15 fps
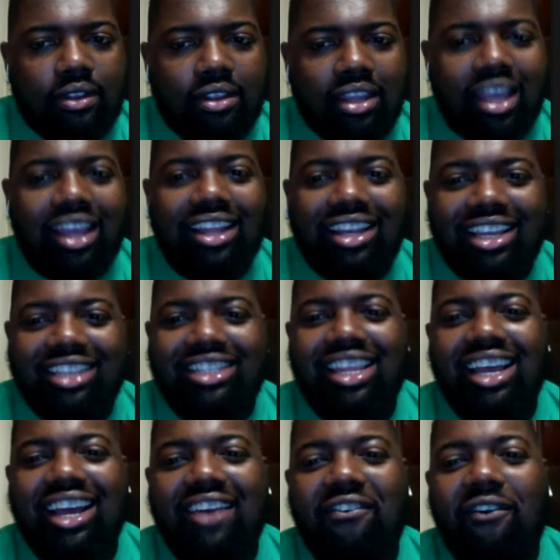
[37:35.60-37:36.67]
Yeah, this
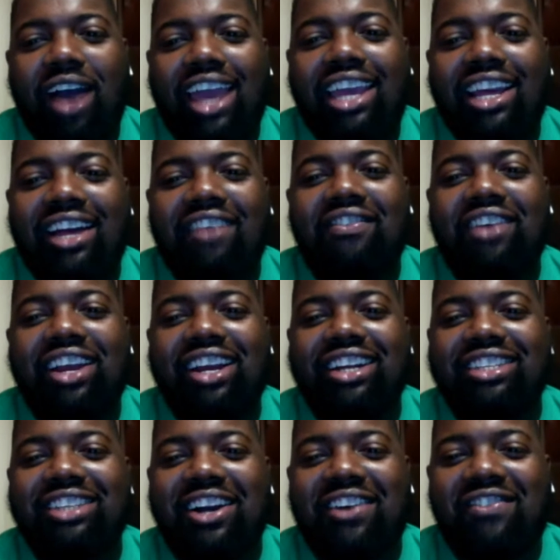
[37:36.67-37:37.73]
nigga White coming here
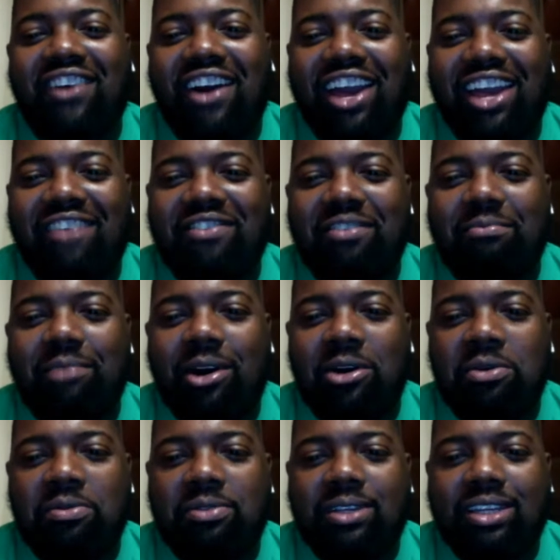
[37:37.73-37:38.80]
talking about Evan
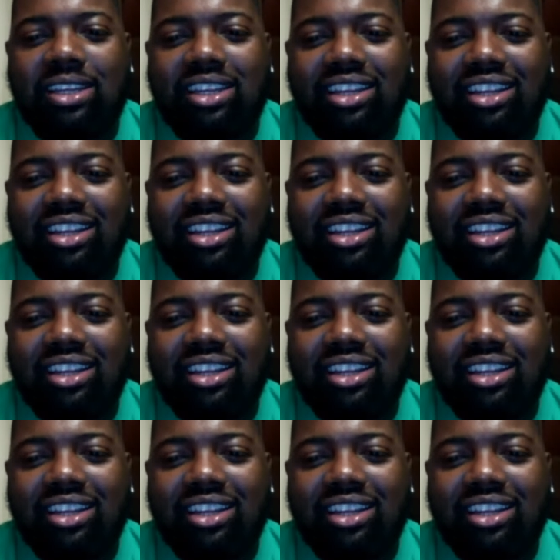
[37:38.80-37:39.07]
Mobley.